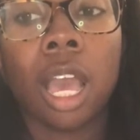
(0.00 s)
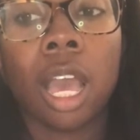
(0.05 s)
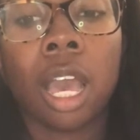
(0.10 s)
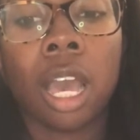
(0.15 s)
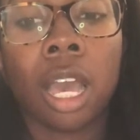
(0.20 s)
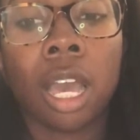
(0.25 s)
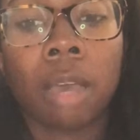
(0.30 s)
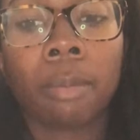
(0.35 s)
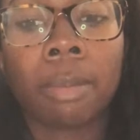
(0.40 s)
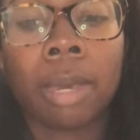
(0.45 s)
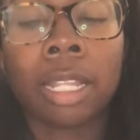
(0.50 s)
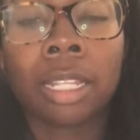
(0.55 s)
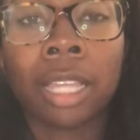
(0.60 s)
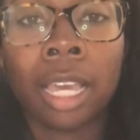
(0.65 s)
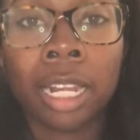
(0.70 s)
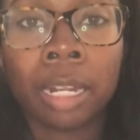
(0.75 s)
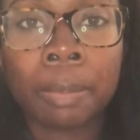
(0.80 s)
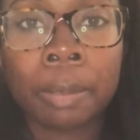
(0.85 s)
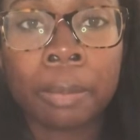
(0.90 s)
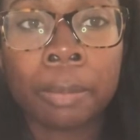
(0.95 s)
a
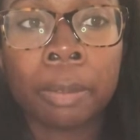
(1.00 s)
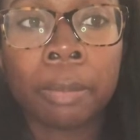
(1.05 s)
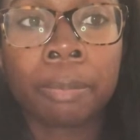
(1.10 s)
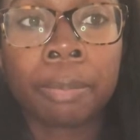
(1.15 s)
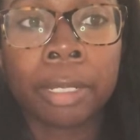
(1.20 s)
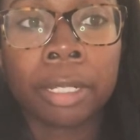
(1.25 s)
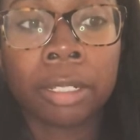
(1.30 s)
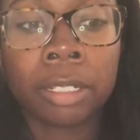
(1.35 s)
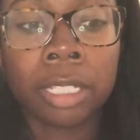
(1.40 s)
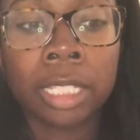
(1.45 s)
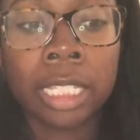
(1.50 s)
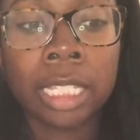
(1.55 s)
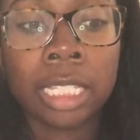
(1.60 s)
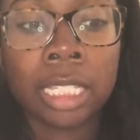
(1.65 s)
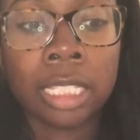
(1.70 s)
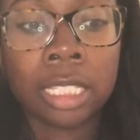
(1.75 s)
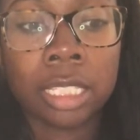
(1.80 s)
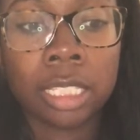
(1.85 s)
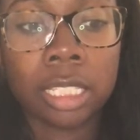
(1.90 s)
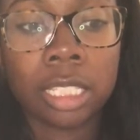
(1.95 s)
lot of people build
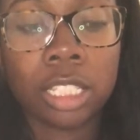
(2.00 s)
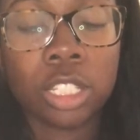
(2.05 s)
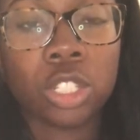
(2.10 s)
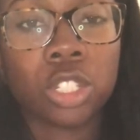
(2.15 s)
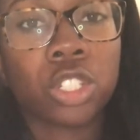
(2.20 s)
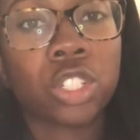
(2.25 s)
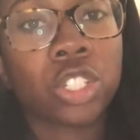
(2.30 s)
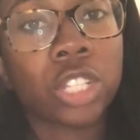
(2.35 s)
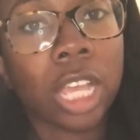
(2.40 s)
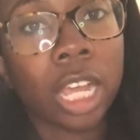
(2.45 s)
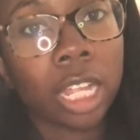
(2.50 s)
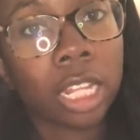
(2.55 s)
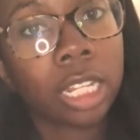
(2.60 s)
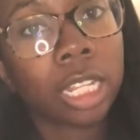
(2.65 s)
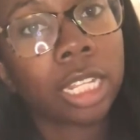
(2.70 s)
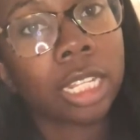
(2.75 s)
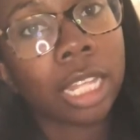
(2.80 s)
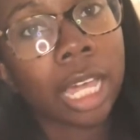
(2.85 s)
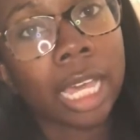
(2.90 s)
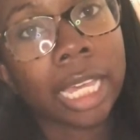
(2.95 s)
these
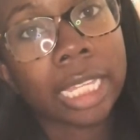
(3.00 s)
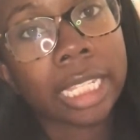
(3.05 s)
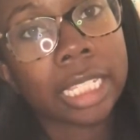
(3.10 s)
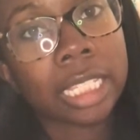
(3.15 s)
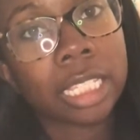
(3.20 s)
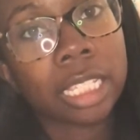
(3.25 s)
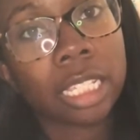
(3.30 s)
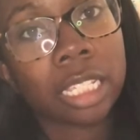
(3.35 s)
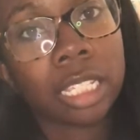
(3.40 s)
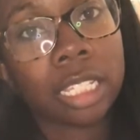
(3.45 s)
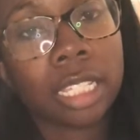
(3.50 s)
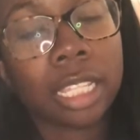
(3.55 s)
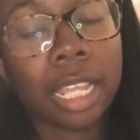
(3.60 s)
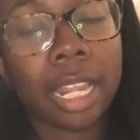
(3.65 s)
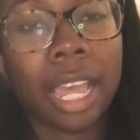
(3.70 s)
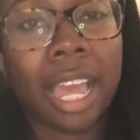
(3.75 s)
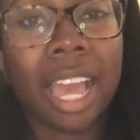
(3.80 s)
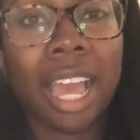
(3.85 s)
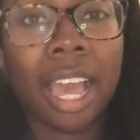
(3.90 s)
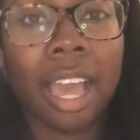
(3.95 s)
shell alliances that
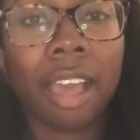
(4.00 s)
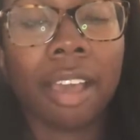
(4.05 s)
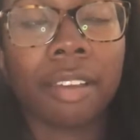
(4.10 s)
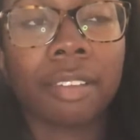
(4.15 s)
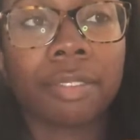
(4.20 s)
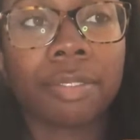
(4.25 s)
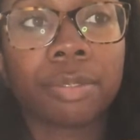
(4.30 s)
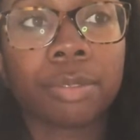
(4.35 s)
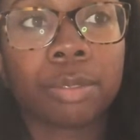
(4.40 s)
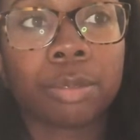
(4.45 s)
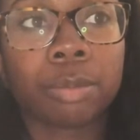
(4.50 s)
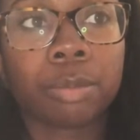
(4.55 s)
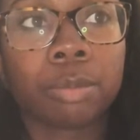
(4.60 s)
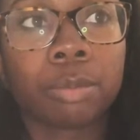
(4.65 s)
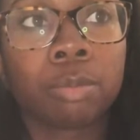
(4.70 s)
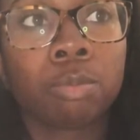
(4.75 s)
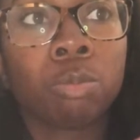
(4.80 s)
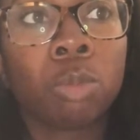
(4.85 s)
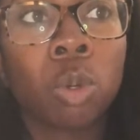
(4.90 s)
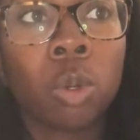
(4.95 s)
have
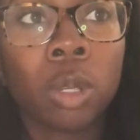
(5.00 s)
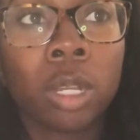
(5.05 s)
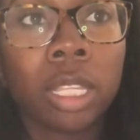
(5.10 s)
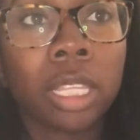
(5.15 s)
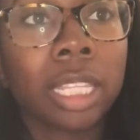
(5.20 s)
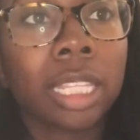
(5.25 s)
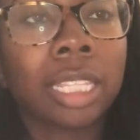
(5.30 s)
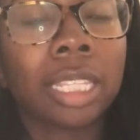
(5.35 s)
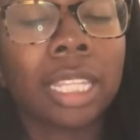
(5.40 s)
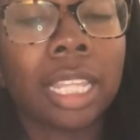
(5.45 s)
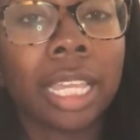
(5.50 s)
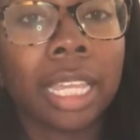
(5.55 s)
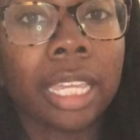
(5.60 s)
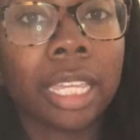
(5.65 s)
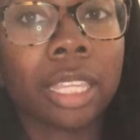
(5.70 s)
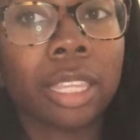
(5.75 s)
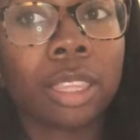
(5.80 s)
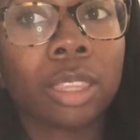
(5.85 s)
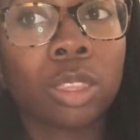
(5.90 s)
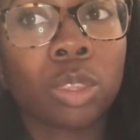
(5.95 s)
more than
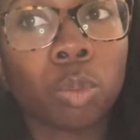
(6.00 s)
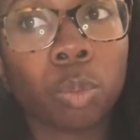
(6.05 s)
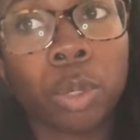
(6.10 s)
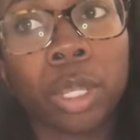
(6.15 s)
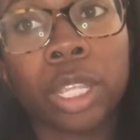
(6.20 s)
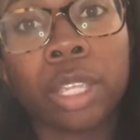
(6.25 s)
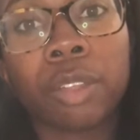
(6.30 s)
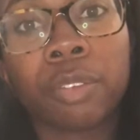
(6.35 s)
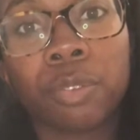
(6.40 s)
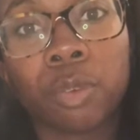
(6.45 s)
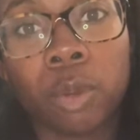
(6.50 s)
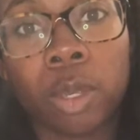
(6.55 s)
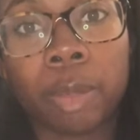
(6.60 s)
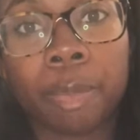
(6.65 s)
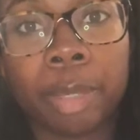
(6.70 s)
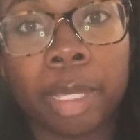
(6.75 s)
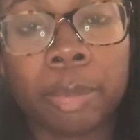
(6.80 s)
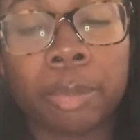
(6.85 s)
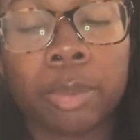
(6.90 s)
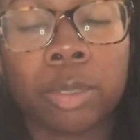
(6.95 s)
like 3 or 4
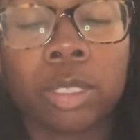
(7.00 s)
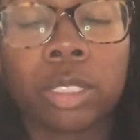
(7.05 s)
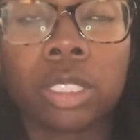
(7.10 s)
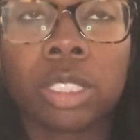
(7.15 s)
people.